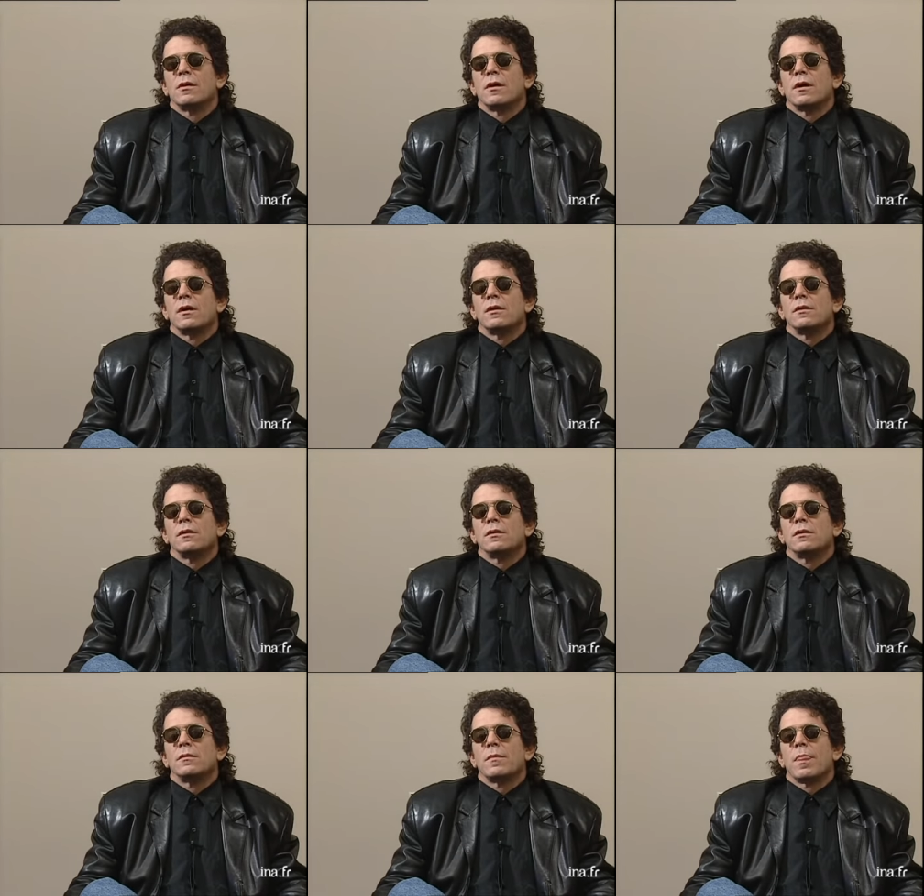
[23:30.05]
Uh,
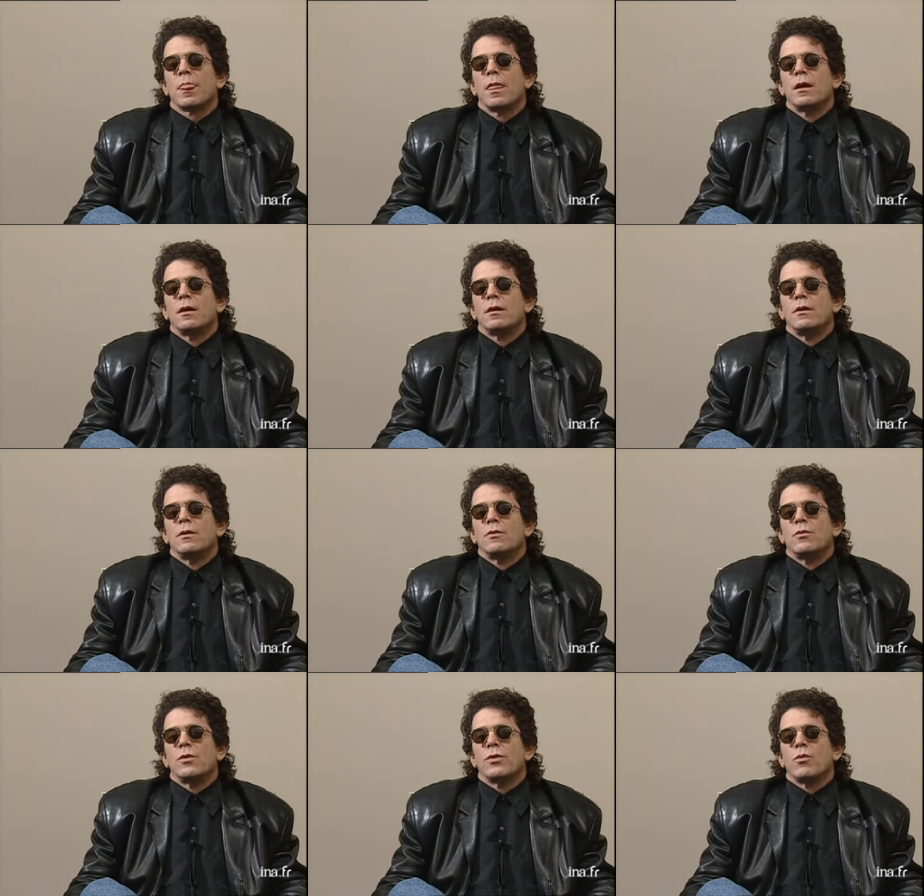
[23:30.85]

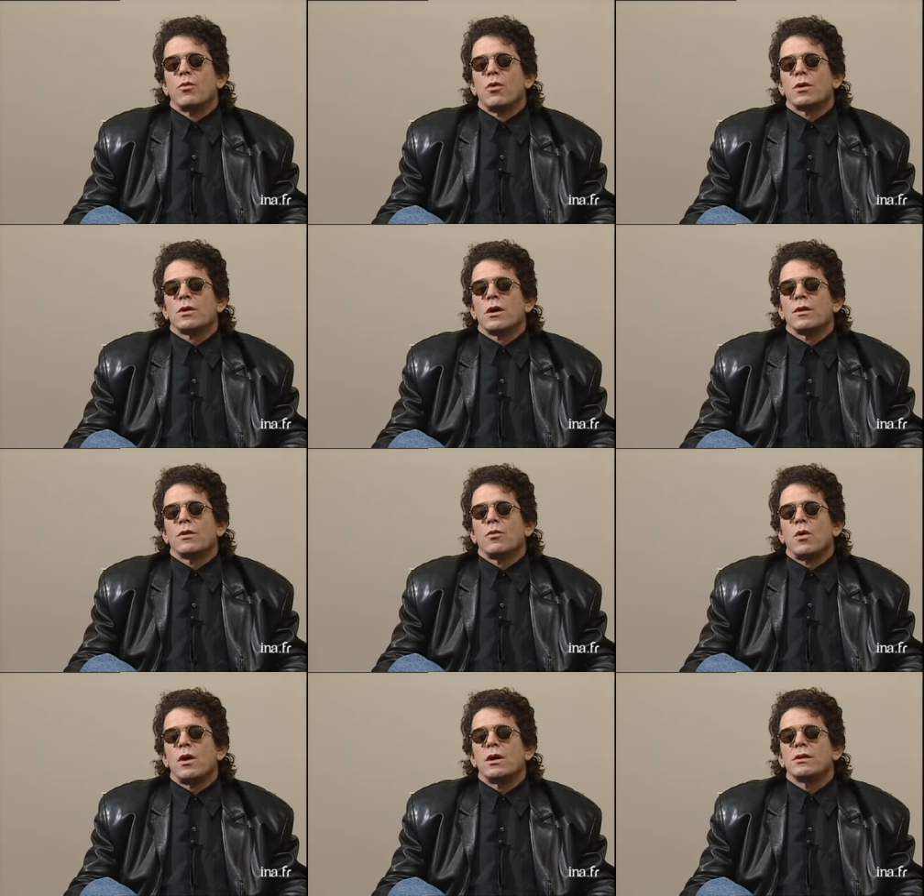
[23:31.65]
with the Walk on the
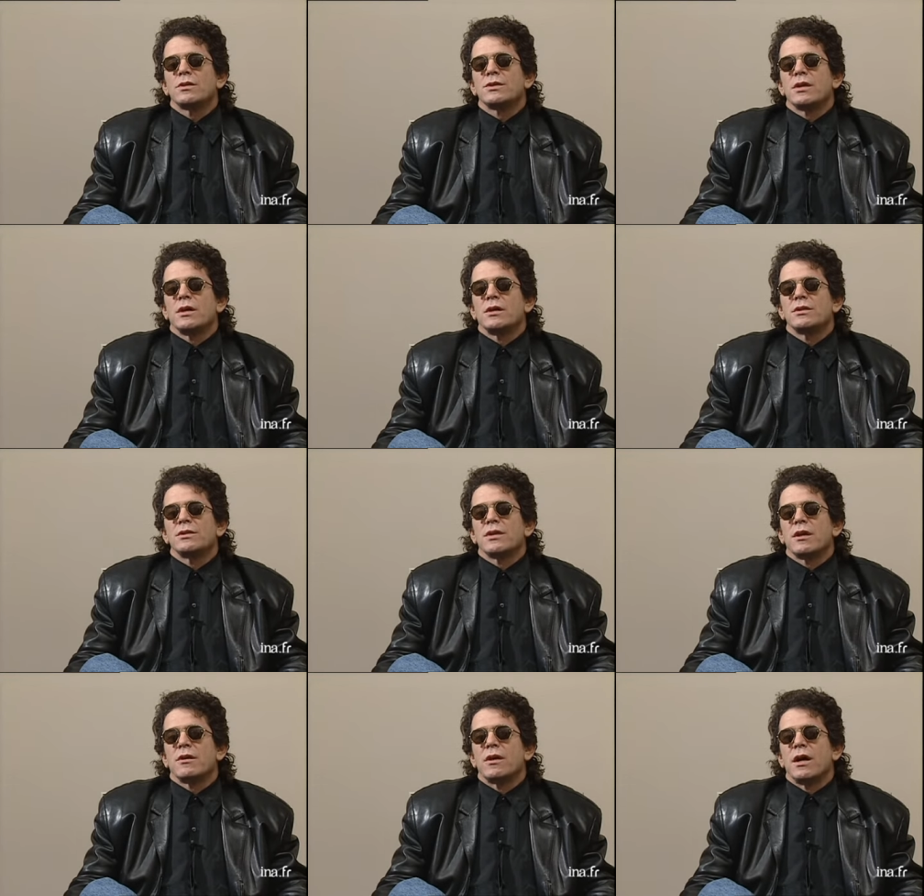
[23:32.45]
Wild sides that
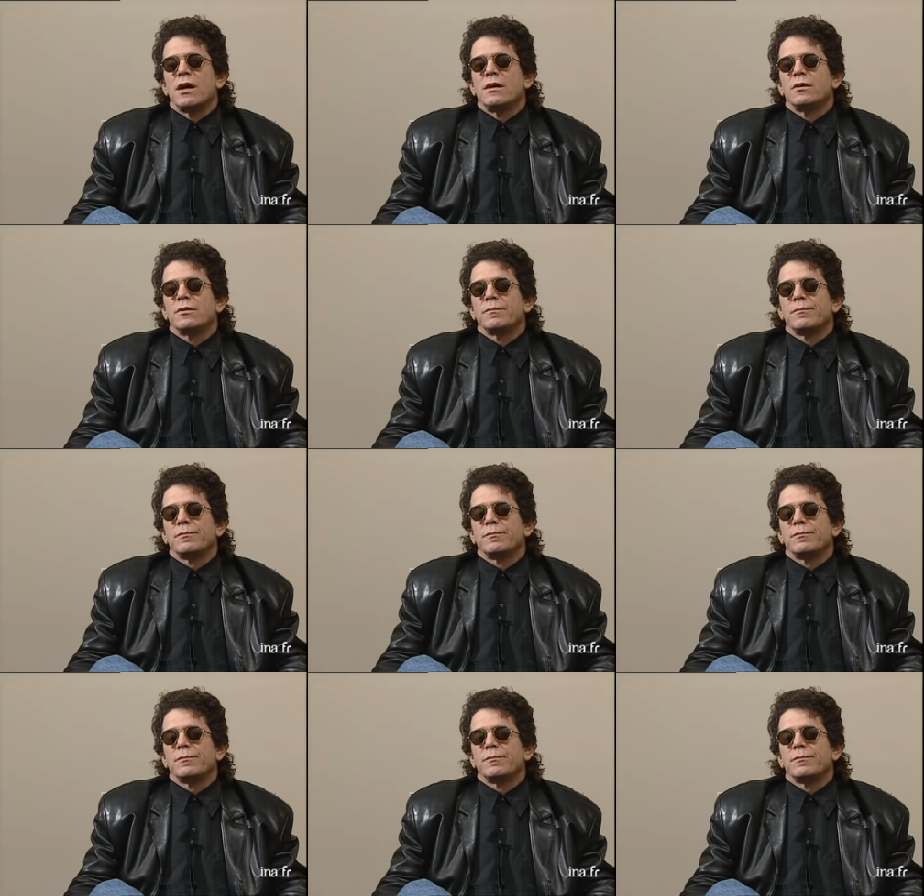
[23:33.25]
are out,